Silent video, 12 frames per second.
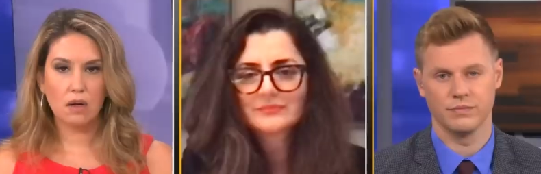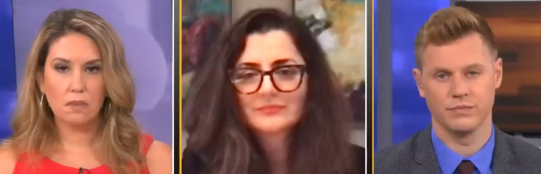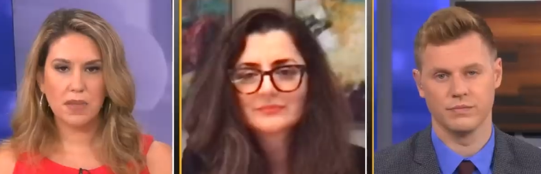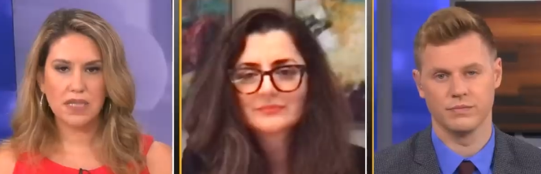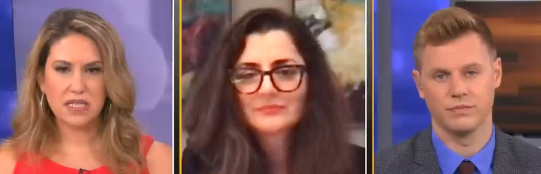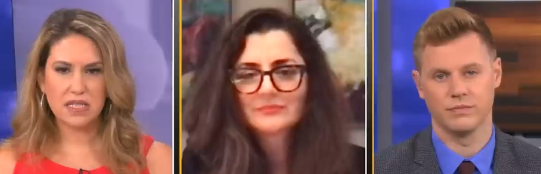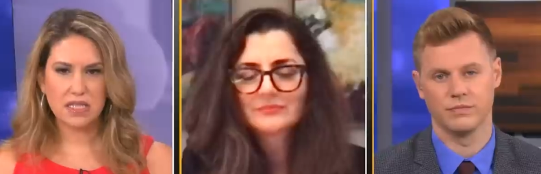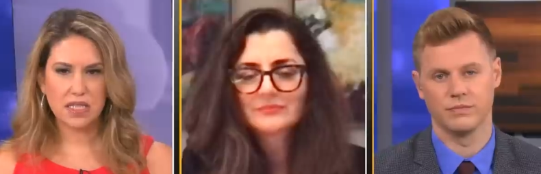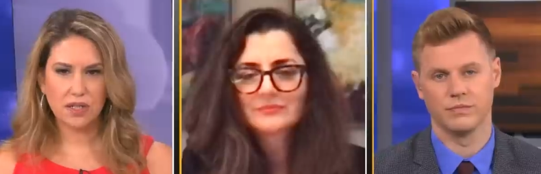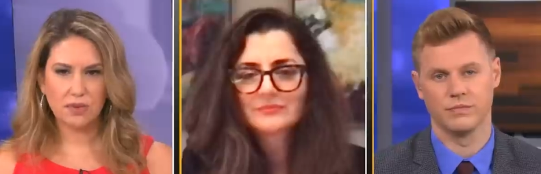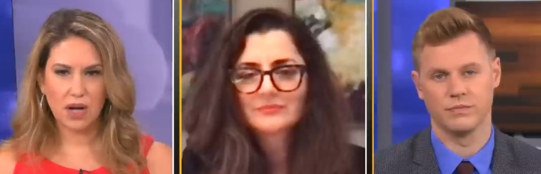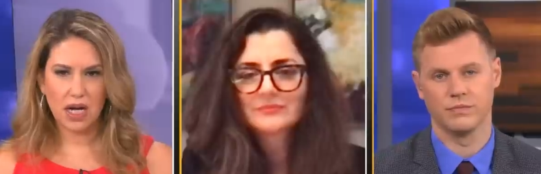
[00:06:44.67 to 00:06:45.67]
Speaker 1: But does
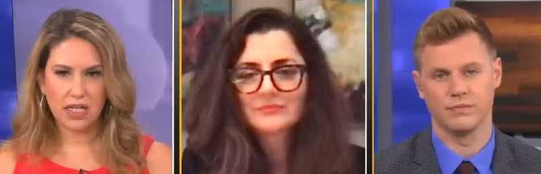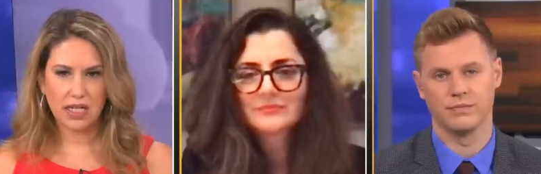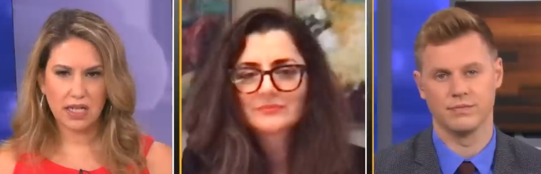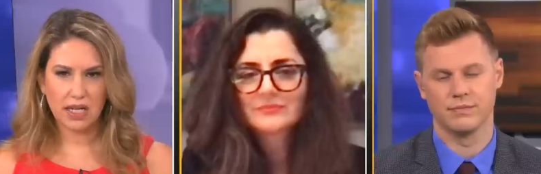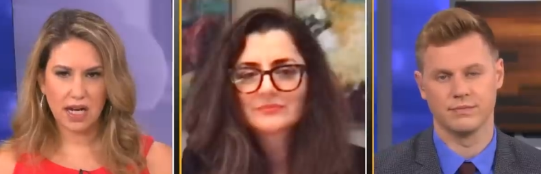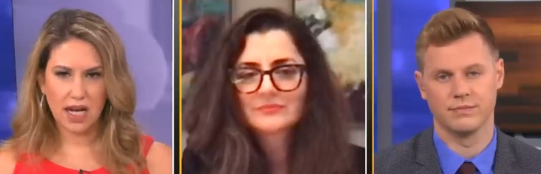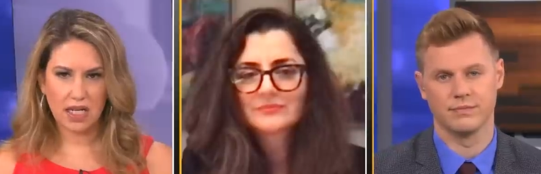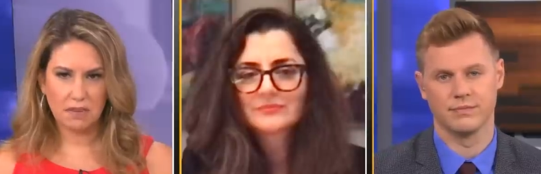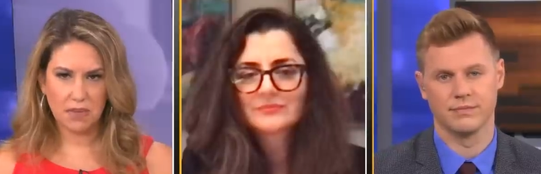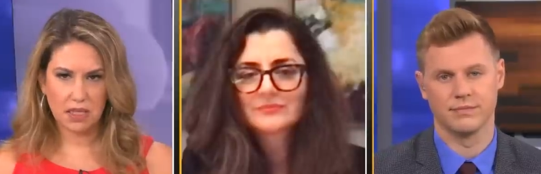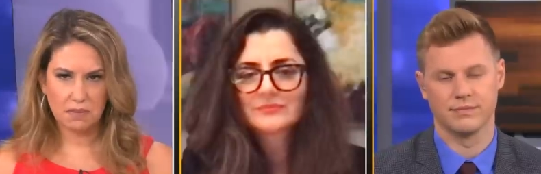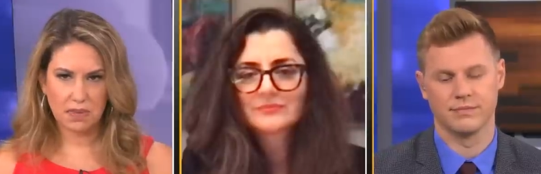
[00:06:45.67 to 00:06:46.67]
the Iranian
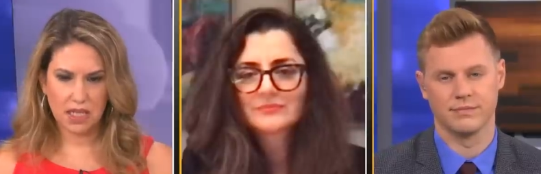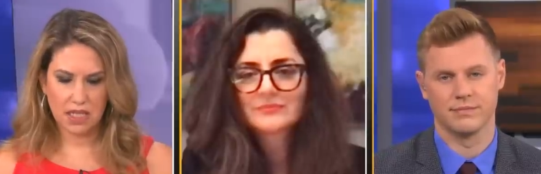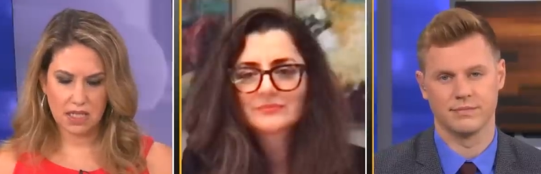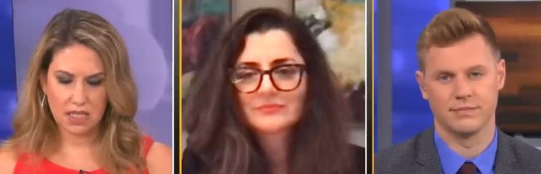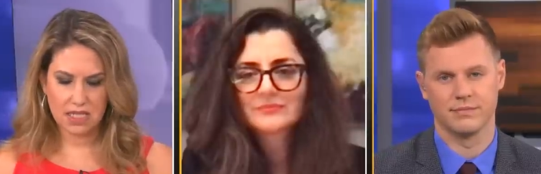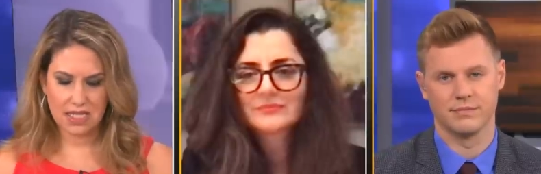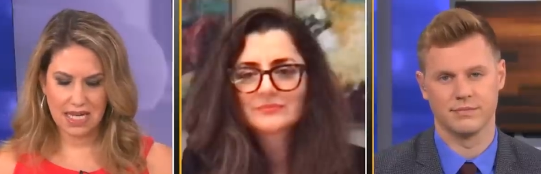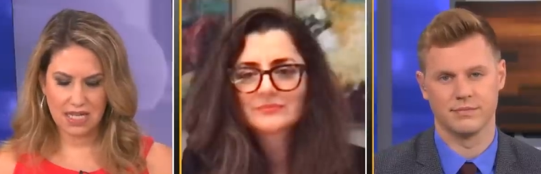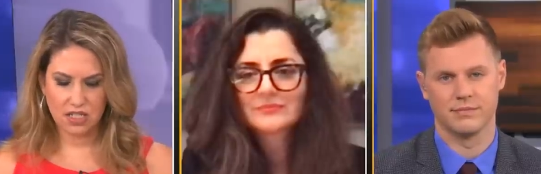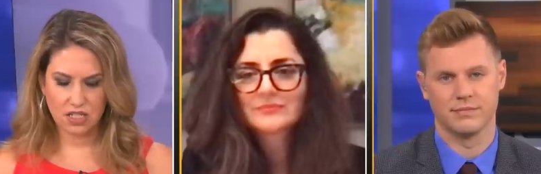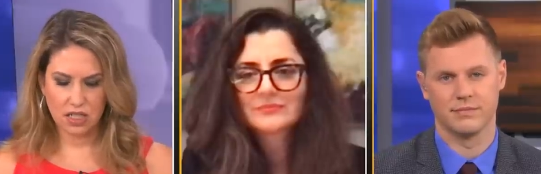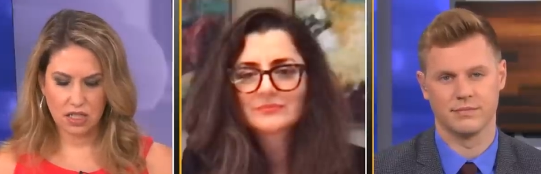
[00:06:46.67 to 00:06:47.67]
economy being
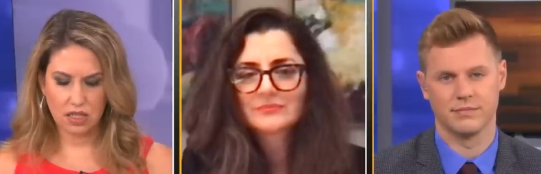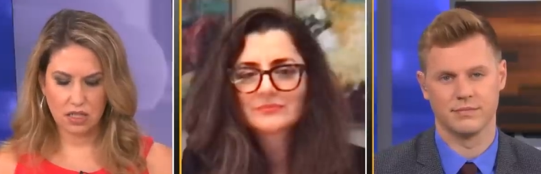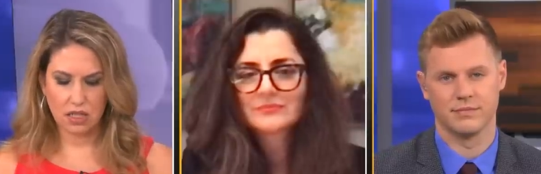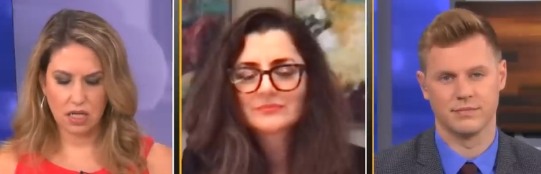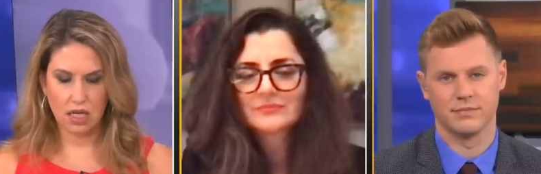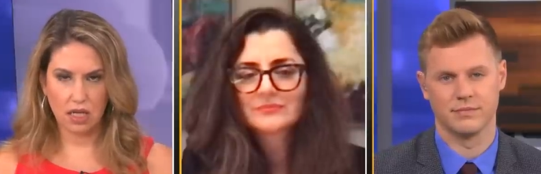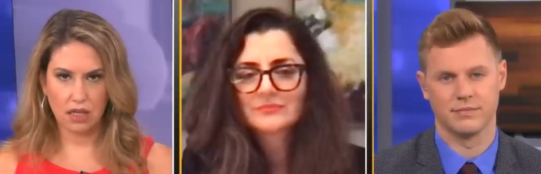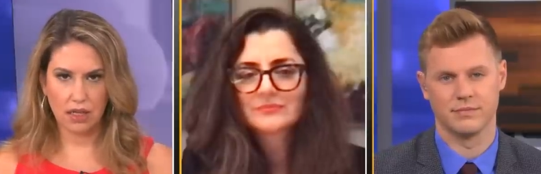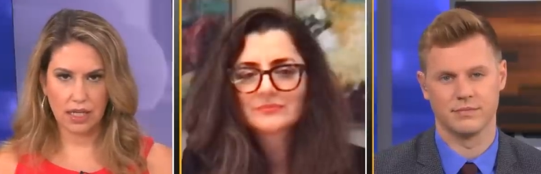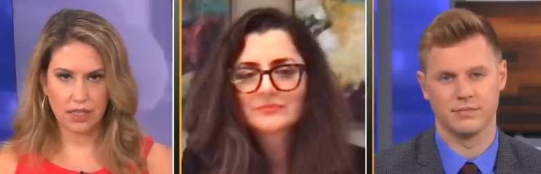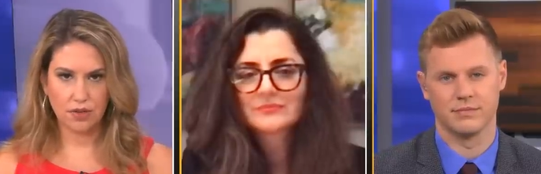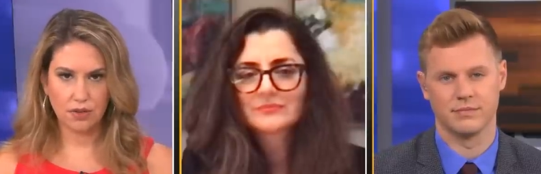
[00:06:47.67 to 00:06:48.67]
sanctioned uh,
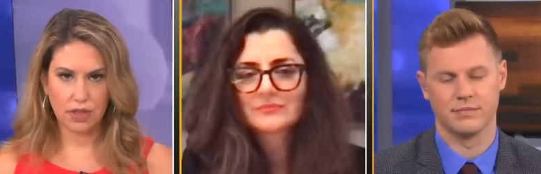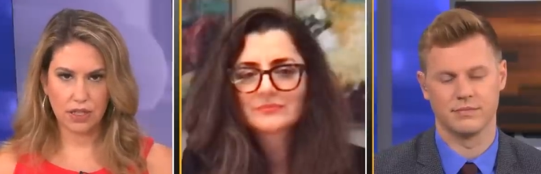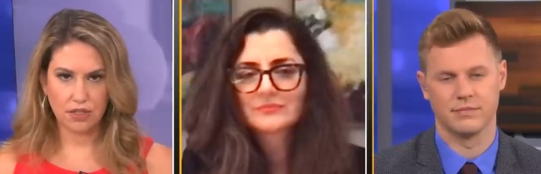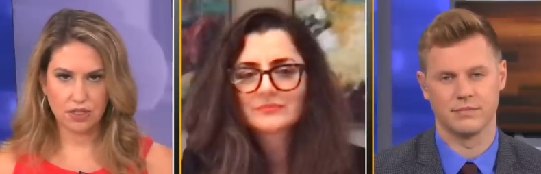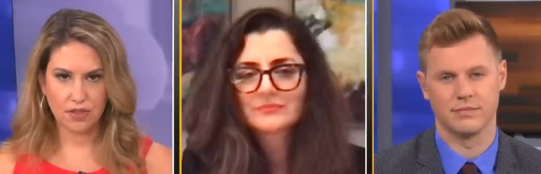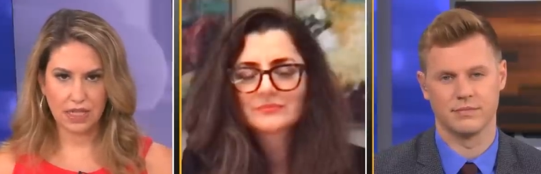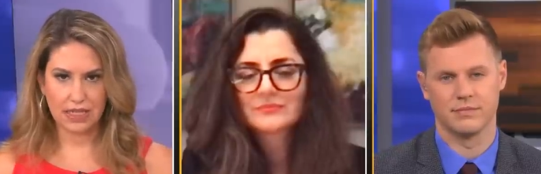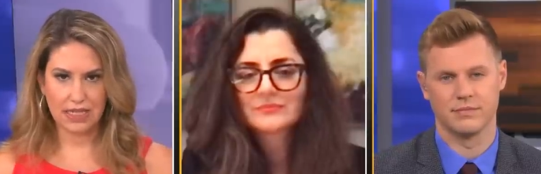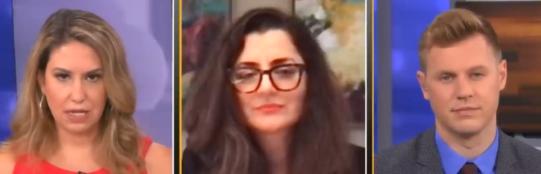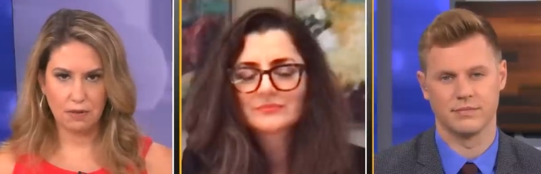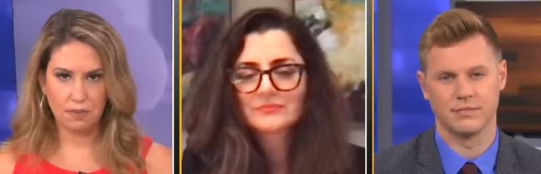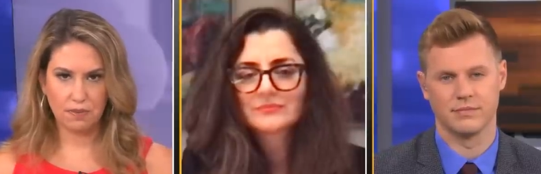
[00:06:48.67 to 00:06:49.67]
and nuclear stress
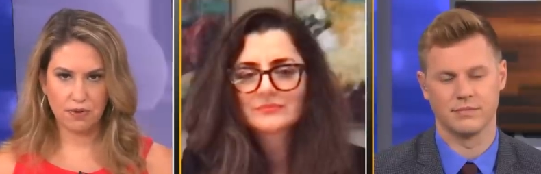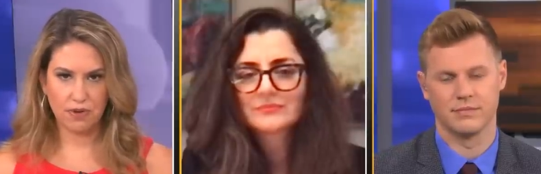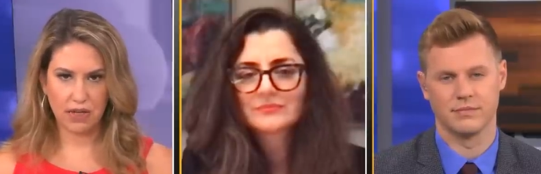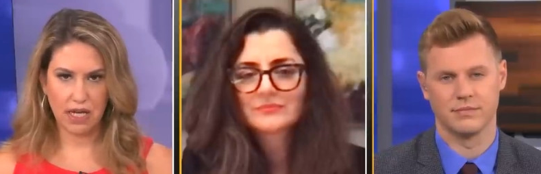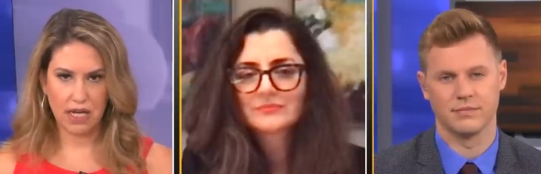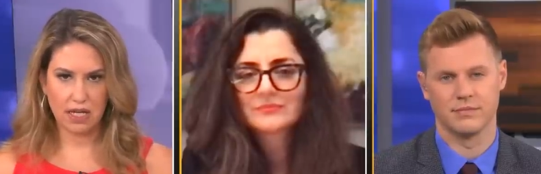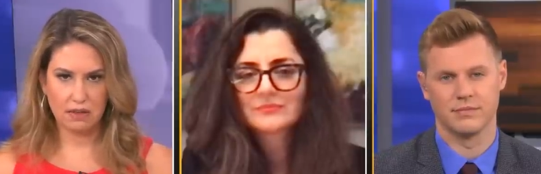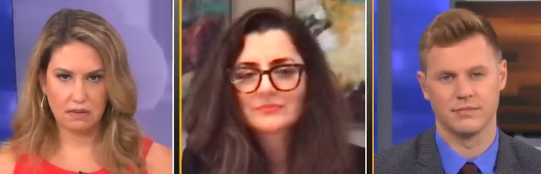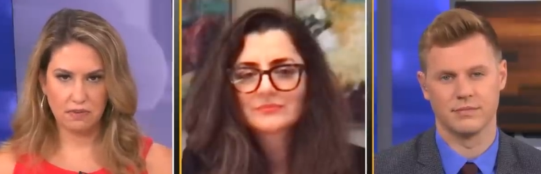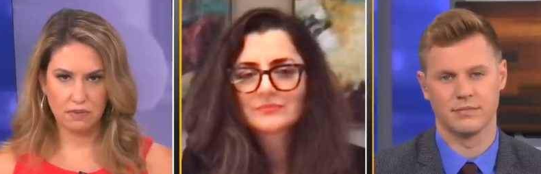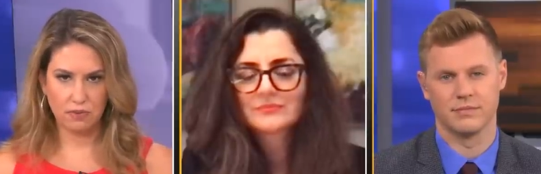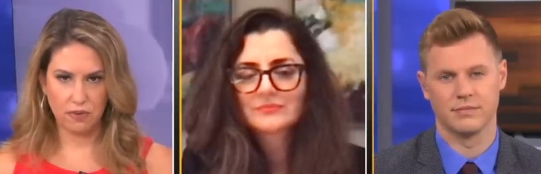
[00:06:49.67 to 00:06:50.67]
help create
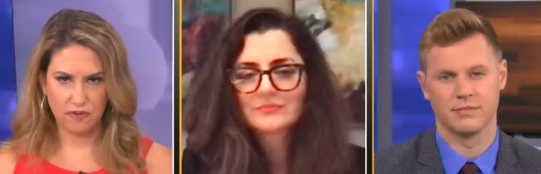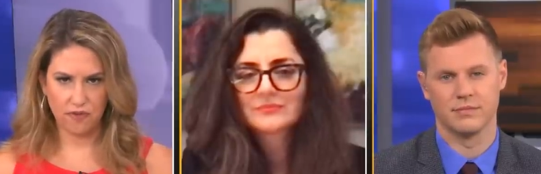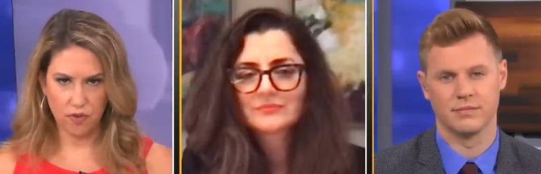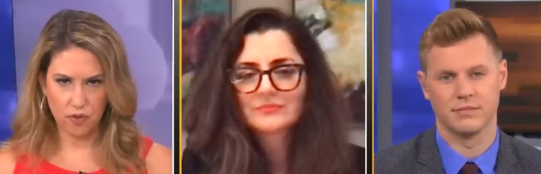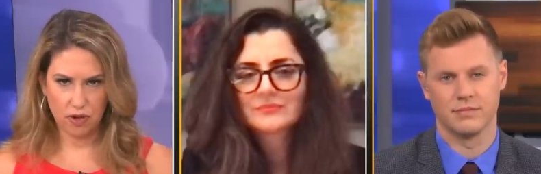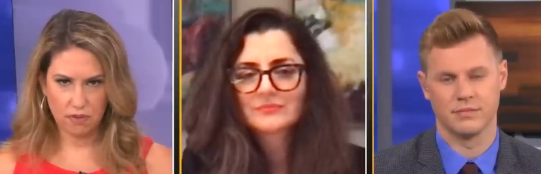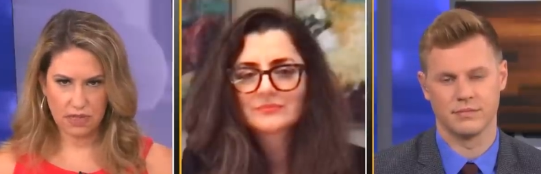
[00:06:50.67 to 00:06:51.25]
reform,